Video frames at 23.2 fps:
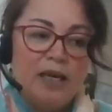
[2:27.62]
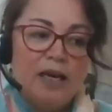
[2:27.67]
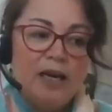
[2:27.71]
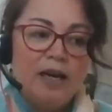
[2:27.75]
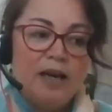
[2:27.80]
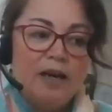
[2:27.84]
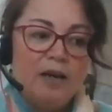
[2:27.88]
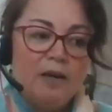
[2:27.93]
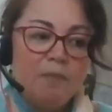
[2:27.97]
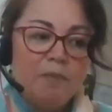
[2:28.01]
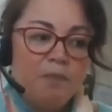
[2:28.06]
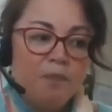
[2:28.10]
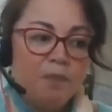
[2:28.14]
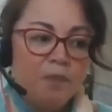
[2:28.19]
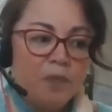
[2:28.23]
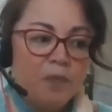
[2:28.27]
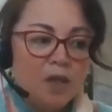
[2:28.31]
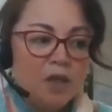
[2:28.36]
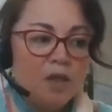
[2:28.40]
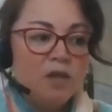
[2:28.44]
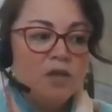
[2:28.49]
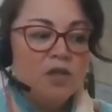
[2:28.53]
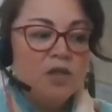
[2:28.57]

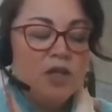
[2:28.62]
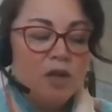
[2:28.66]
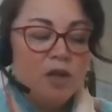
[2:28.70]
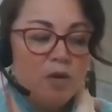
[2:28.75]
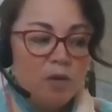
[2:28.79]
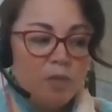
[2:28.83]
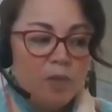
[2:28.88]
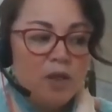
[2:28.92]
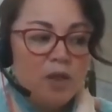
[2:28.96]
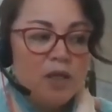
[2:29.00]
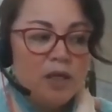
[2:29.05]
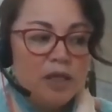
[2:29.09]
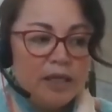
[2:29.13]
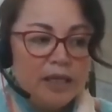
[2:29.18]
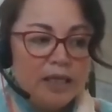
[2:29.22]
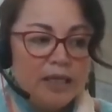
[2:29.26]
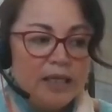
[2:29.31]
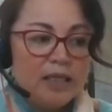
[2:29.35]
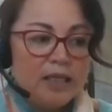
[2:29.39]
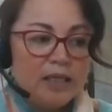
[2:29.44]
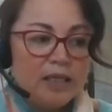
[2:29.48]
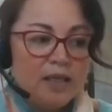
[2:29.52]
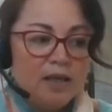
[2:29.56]
So
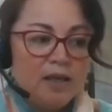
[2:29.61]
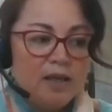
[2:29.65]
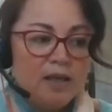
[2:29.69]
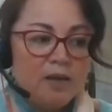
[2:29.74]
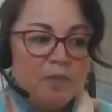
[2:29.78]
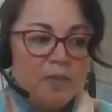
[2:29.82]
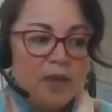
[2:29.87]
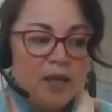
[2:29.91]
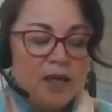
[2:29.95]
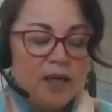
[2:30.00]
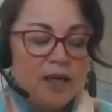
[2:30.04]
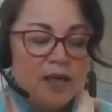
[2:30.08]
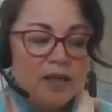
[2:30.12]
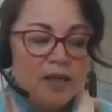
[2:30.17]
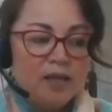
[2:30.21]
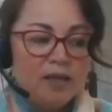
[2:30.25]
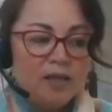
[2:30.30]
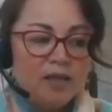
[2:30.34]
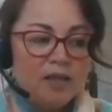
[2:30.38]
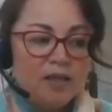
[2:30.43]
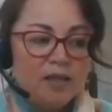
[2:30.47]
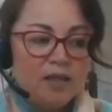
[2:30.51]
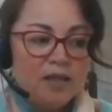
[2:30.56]
applied,
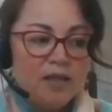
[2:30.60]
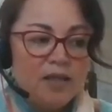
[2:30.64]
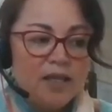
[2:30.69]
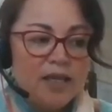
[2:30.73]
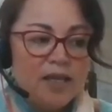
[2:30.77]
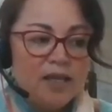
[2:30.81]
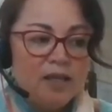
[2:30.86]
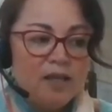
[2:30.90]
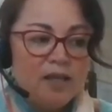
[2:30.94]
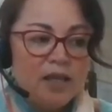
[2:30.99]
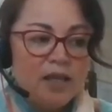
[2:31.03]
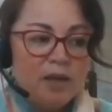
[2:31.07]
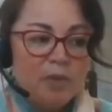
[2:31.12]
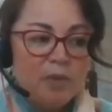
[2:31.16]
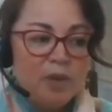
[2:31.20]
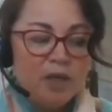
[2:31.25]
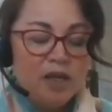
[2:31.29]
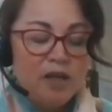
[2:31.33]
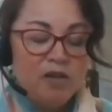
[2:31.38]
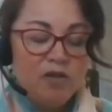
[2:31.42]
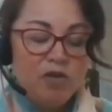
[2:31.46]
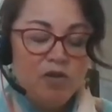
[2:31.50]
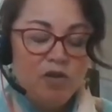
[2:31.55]
and then they were
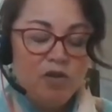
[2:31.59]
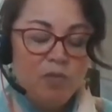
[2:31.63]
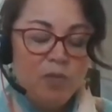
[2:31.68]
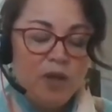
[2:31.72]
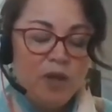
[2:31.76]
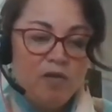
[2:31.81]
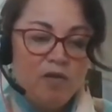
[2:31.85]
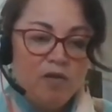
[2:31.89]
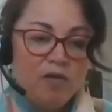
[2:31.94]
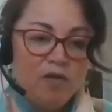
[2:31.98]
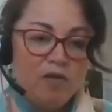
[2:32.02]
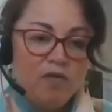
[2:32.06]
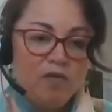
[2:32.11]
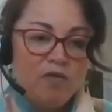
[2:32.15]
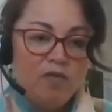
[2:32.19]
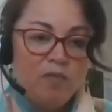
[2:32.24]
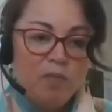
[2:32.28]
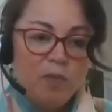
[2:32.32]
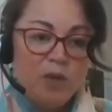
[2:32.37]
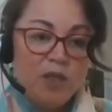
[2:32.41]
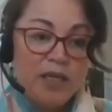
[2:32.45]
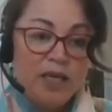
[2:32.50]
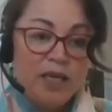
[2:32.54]
going through a period of
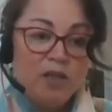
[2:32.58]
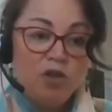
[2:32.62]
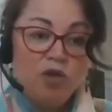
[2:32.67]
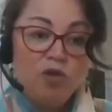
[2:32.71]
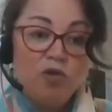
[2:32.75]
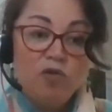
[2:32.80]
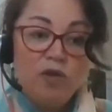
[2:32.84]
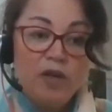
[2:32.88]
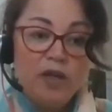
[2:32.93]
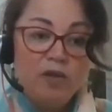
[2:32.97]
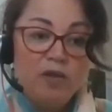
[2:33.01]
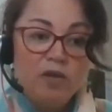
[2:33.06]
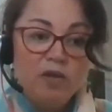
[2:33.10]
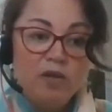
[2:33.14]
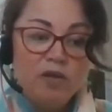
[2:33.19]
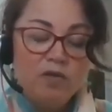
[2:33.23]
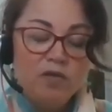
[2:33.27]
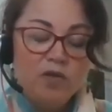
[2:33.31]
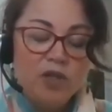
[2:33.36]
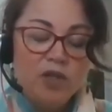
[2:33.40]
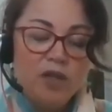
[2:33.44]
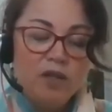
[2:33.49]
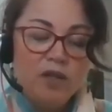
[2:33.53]
potential growth.
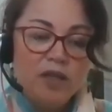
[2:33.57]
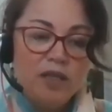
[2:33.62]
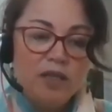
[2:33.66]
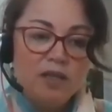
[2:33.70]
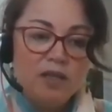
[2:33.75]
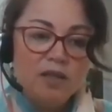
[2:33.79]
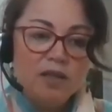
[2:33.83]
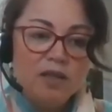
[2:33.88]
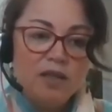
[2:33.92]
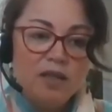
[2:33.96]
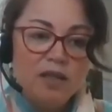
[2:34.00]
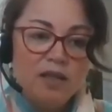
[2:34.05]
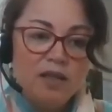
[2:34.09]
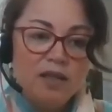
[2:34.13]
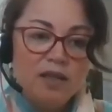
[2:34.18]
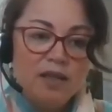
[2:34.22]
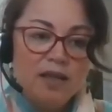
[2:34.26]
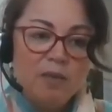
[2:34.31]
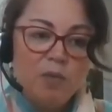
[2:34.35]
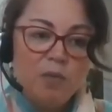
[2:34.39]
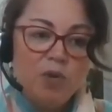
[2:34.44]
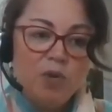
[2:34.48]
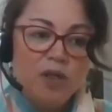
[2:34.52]
So they decided at
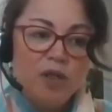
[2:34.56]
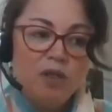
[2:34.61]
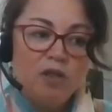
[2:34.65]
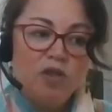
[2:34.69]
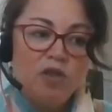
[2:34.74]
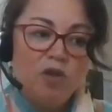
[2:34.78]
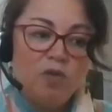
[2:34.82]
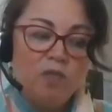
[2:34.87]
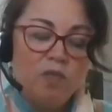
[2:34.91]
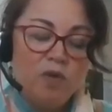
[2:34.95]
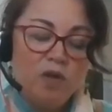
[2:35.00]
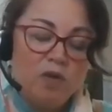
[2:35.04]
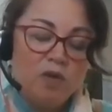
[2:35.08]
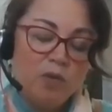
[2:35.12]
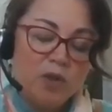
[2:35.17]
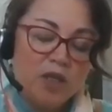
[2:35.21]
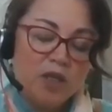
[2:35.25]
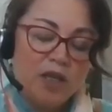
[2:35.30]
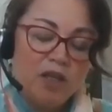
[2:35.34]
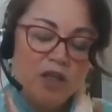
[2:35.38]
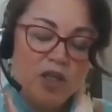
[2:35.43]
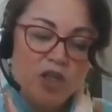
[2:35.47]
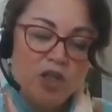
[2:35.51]
that point the job role was
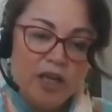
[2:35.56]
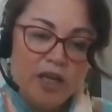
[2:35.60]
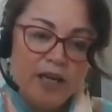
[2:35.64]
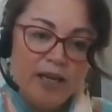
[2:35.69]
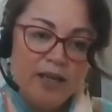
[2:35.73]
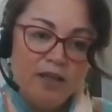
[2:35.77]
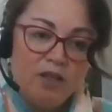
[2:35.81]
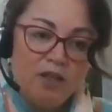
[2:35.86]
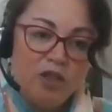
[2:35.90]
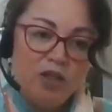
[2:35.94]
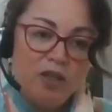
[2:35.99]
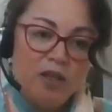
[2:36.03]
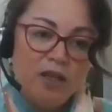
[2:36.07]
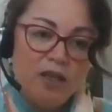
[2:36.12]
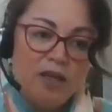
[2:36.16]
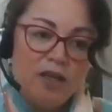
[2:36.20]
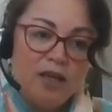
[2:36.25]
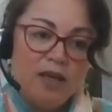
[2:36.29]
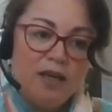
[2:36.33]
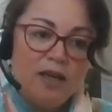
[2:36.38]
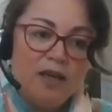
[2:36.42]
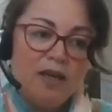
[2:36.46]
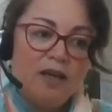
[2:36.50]
going to change.
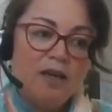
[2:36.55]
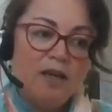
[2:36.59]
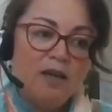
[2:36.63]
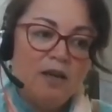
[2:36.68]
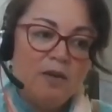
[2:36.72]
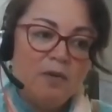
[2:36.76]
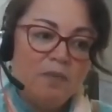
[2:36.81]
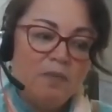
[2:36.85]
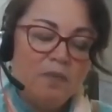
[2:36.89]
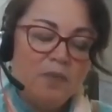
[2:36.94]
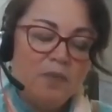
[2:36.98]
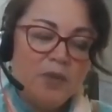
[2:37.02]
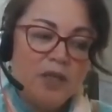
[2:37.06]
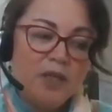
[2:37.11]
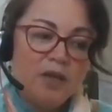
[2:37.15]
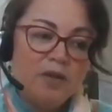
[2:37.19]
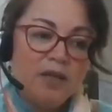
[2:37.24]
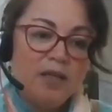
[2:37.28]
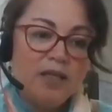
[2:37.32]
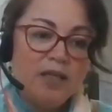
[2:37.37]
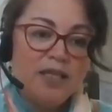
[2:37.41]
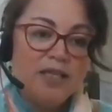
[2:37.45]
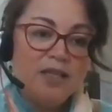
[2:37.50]
So
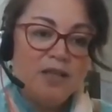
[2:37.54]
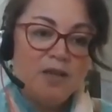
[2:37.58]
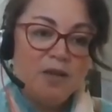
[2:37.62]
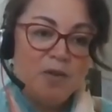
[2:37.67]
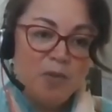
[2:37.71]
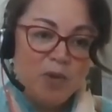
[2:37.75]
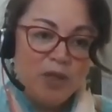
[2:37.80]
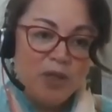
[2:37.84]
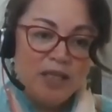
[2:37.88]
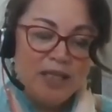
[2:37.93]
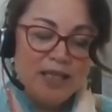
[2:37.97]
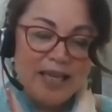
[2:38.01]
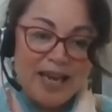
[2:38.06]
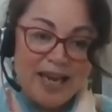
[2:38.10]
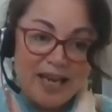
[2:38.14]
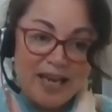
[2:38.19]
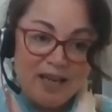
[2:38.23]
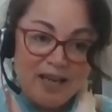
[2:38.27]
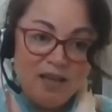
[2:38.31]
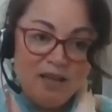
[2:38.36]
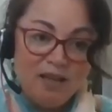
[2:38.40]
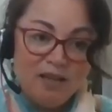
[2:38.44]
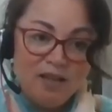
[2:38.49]
they didn't appoint
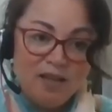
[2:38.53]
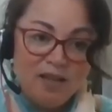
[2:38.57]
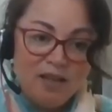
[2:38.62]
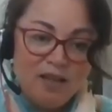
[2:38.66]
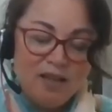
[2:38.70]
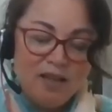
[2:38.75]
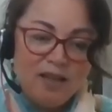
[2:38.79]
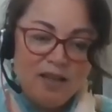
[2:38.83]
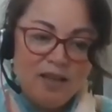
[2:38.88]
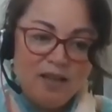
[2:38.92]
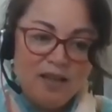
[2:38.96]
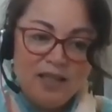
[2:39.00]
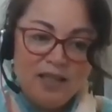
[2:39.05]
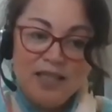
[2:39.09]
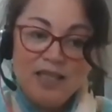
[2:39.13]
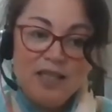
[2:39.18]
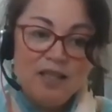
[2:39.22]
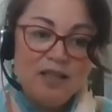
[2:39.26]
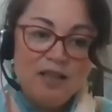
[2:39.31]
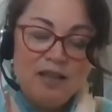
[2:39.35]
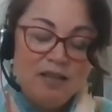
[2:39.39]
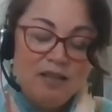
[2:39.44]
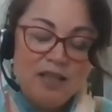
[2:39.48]
again, and
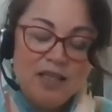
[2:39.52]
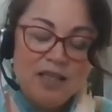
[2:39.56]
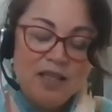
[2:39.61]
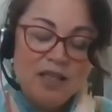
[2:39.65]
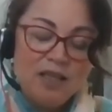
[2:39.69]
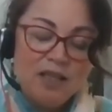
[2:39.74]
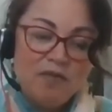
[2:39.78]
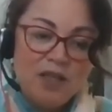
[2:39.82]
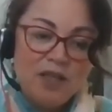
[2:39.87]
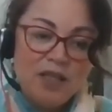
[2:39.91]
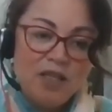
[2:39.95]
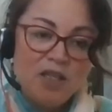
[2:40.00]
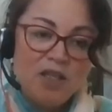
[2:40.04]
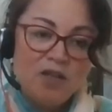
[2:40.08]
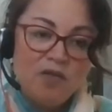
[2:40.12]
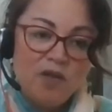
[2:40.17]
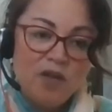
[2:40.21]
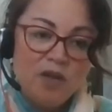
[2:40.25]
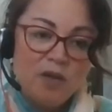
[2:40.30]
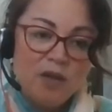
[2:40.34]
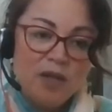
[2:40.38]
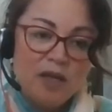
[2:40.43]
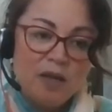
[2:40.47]
didn't even
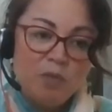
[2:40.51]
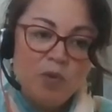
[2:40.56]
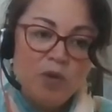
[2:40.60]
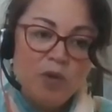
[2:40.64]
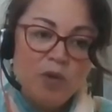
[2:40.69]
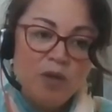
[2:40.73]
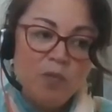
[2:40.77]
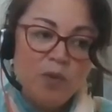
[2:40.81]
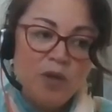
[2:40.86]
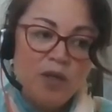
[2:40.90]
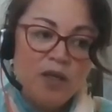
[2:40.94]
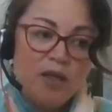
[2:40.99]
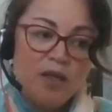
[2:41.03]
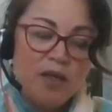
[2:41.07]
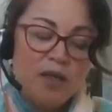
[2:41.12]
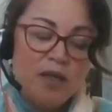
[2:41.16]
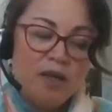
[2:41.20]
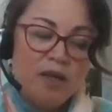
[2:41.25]
interview at that point. But